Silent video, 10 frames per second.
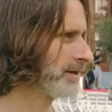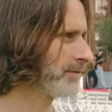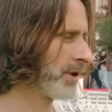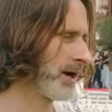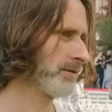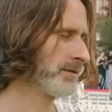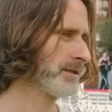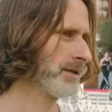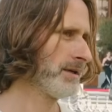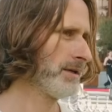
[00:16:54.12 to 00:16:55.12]
Well,
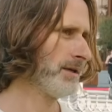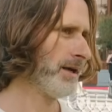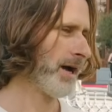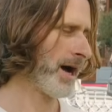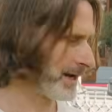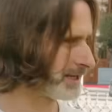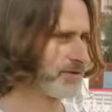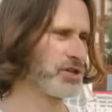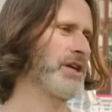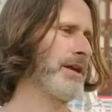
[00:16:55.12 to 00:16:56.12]
I don't
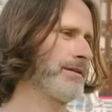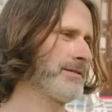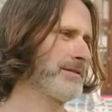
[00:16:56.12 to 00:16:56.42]
give a shit.